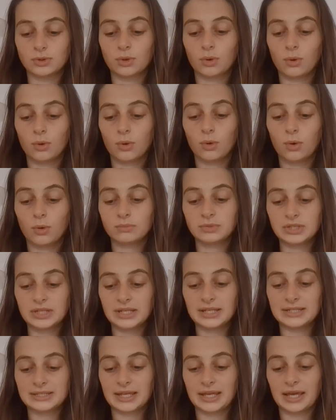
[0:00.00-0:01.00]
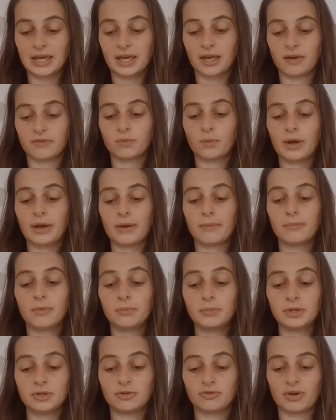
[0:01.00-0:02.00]
go home to his cave where
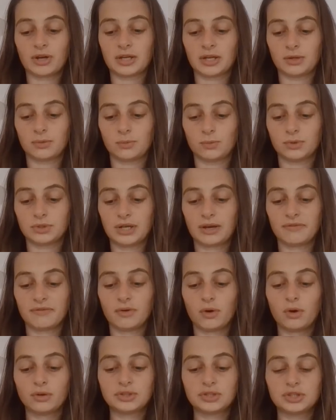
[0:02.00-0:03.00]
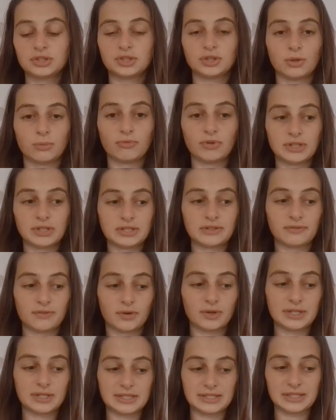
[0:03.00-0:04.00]
Mummy Dragon would have hot soup ready for
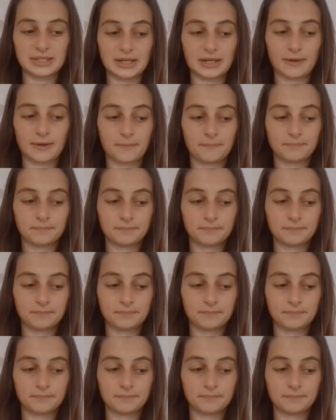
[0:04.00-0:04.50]
his dinner.